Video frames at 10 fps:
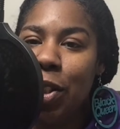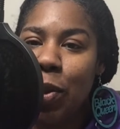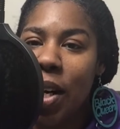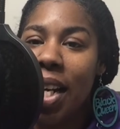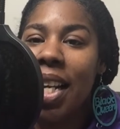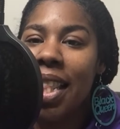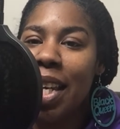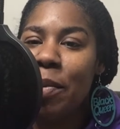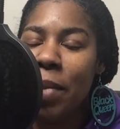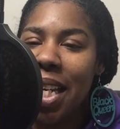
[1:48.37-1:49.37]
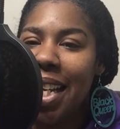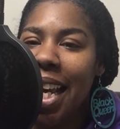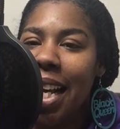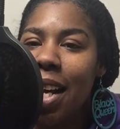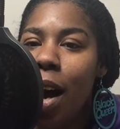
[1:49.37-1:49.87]
Jordan and them being
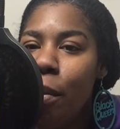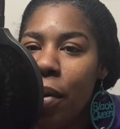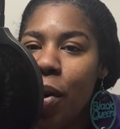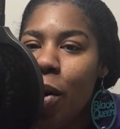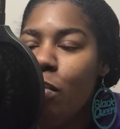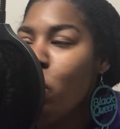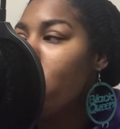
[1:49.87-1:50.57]
a couple.